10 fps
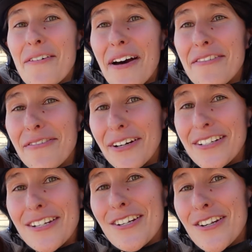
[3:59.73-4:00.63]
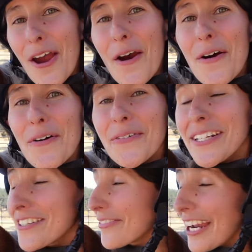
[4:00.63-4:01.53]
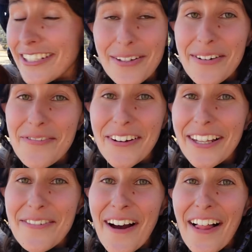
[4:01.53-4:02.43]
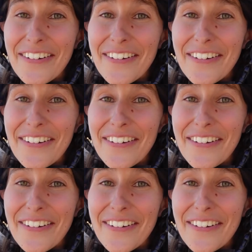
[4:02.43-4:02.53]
my first show, which actually went really well.